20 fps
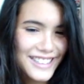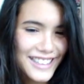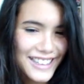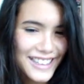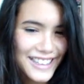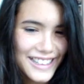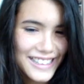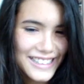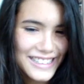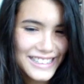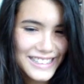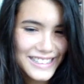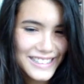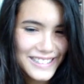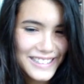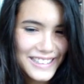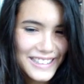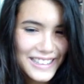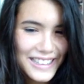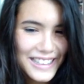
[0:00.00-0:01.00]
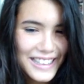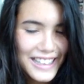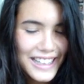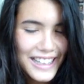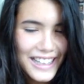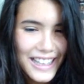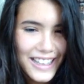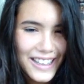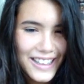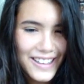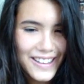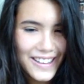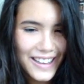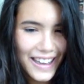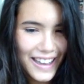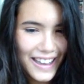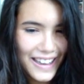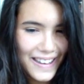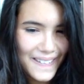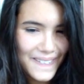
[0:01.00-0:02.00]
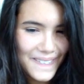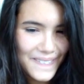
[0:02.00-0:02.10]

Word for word: Yeah, I did. Okay.